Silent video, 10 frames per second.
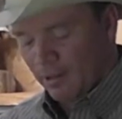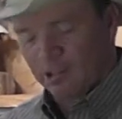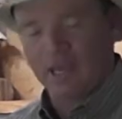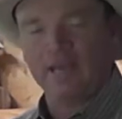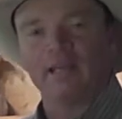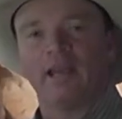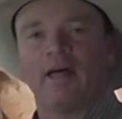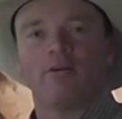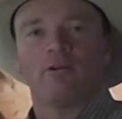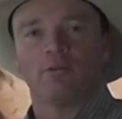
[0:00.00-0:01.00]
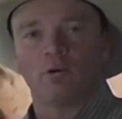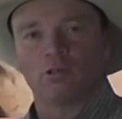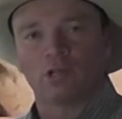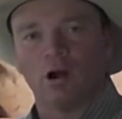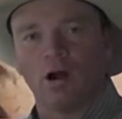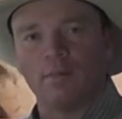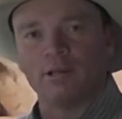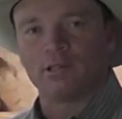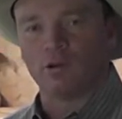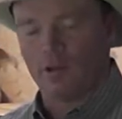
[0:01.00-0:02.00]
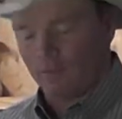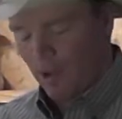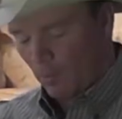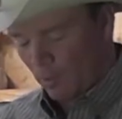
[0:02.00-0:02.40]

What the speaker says: Chain and leather are the most common, and so I've got